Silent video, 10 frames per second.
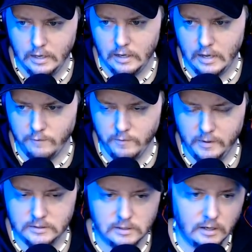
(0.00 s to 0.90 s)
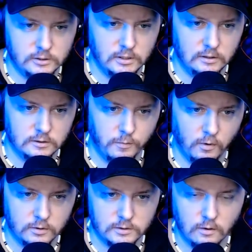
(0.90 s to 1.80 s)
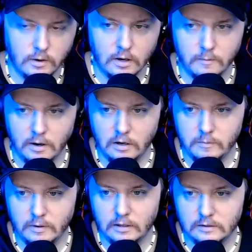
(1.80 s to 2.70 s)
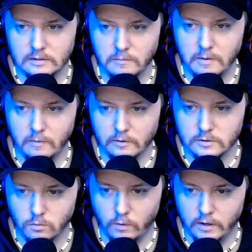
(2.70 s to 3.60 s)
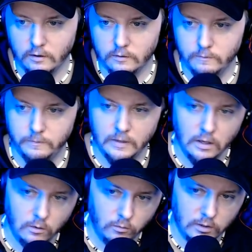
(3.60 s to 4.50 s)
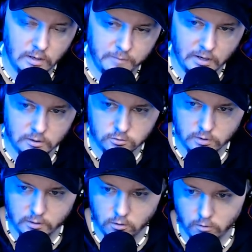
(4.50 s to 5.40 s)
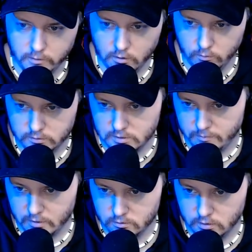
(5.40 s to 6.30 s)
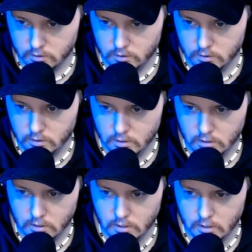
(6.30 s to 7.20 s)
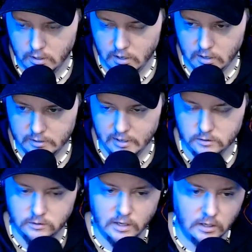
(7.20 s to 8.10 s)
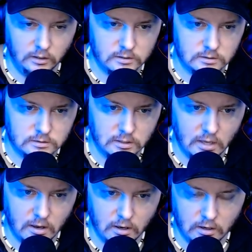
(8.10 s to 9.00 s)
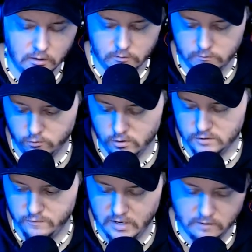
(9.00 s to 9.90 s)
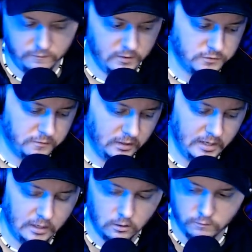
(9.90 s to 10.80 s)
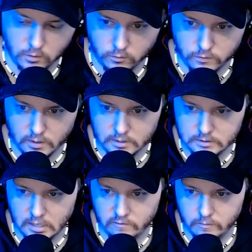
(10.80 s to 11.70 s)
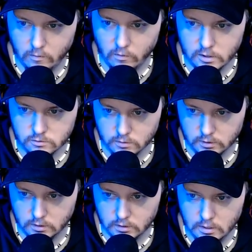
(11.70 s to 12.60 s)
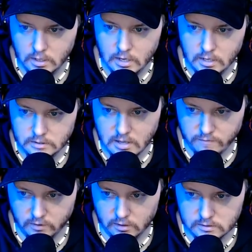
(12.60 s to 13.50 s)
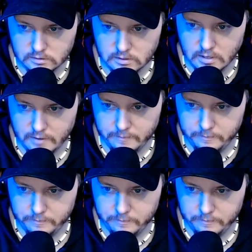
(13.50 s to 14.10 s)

Everybody talks shit in sports, no doubt about it, but some people are just weird. What up, Andre Corbeil? What's up, Andre? Yeah, you got to listen to the Chris Van Fish Filet interview with David Benoit. Is really good. Definitely listen to that.